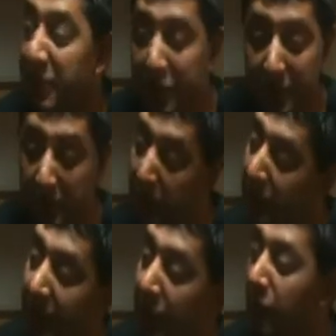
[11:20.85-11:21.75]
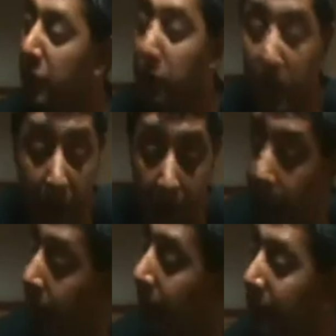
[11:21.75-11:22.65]
pushing the girls
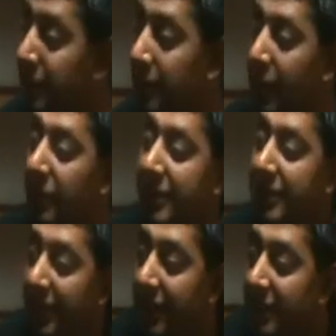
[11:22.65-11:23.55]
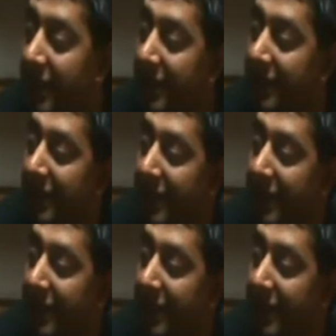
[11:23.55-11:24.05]
away. You know, a lot of exercise there.